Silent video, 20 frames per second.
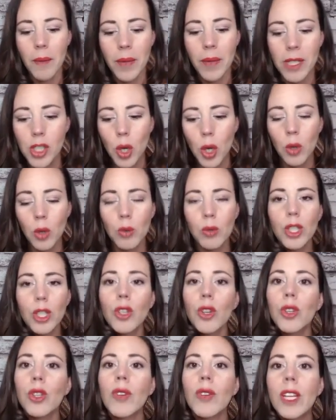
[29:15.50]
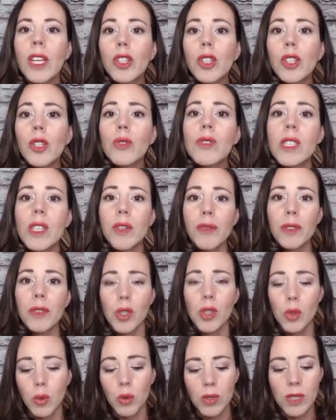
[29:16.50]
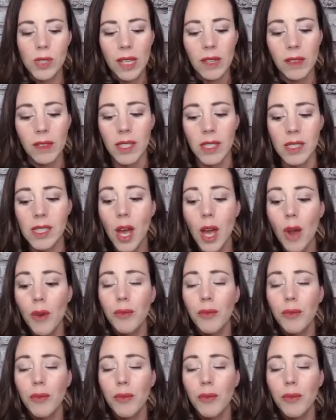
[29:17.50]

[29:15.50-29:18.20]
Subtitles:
So, you can use different tools like this.